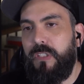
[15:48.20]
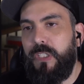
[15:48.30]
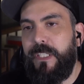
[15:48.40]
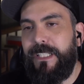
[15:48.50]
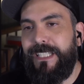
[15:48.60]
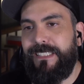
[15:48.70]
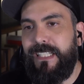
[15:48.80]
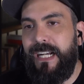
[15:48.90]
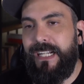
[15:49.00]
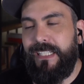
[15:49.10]
You think that
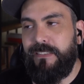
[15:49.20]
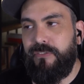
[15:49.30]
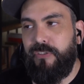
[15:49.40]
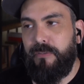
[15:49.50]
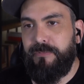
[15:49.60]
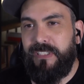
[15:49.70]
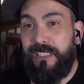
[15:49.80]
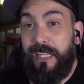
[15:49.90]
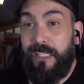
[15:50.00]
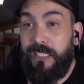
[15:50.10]
adding
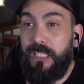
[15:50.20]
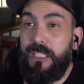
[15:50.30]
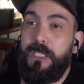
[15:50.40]
something like